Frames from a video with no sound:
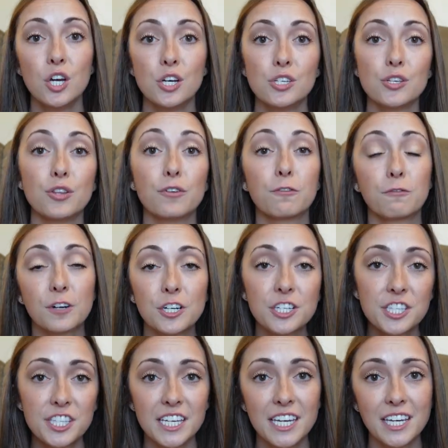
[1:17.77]
So the
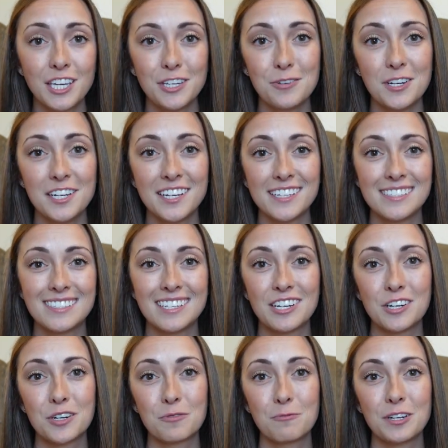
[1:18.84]
first thing you need to
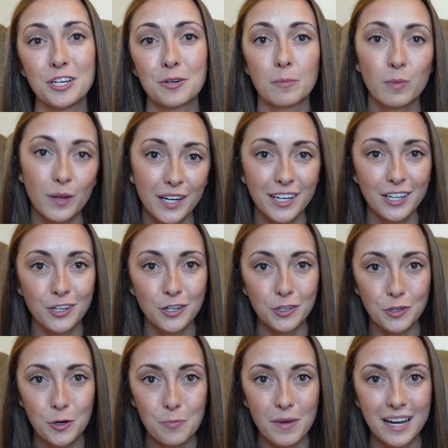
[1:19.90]
consider when you're planning your
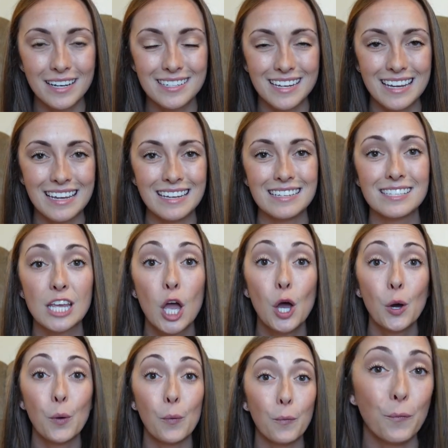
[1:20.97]
elopement is
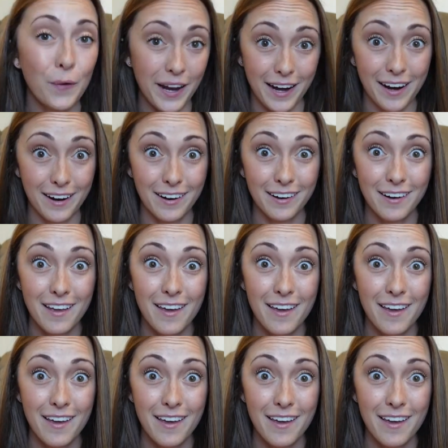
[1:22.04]
where.